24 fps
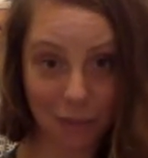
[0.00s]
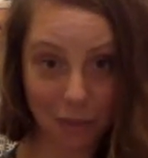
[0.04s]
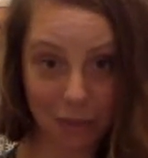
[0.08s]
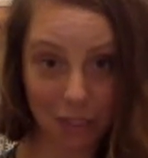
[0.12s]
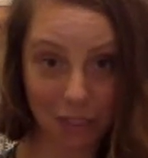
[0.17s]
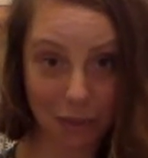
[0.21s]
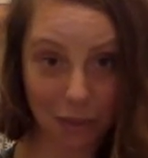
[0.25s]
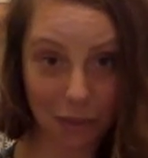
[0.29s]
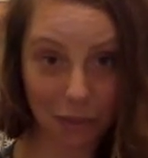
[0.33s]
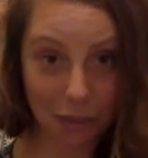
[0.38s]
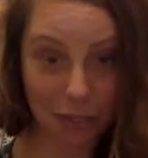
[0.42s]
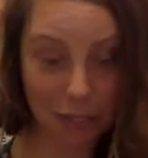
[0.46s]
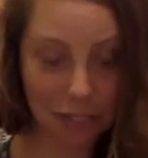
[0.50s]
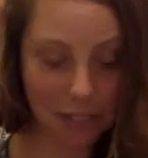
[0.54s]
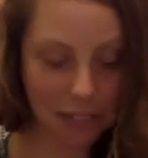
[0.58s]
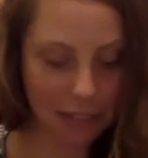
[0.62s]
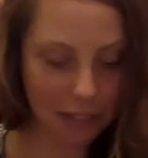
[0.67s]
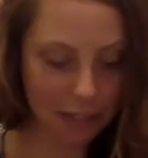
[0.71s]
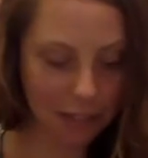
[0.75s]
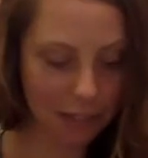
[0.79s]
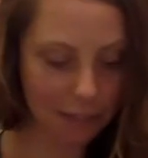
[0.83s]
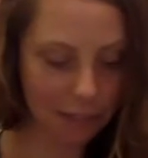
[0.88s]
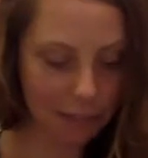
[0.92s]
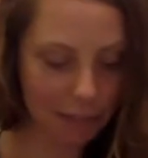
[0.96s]
that you can
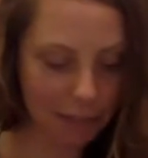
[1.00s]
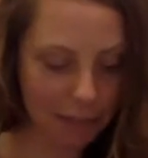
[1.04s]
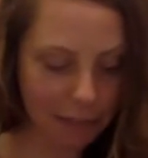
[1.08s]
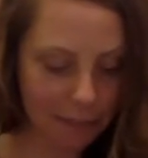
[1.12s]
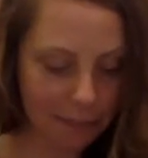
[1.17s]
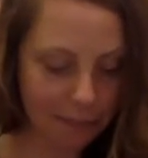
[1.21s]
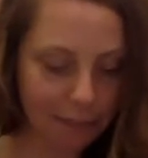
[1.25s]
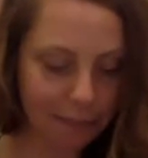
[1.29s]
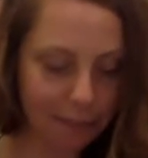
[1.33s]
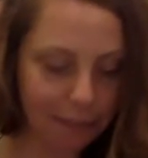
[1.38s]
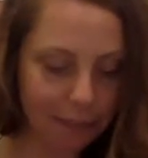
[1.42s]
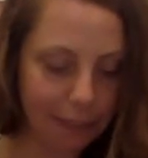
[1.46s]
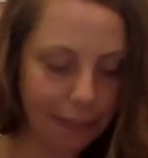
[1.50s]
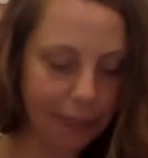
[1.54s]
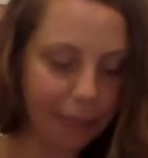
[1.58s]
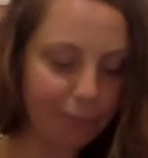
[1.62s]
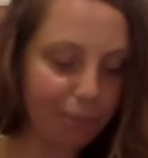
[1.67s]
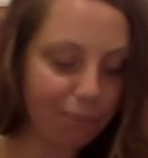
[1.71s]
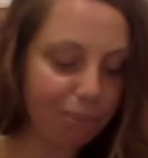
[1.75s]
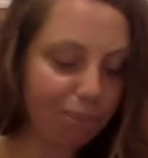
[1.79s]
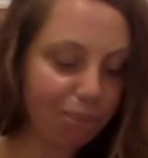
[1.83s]
see the spread, but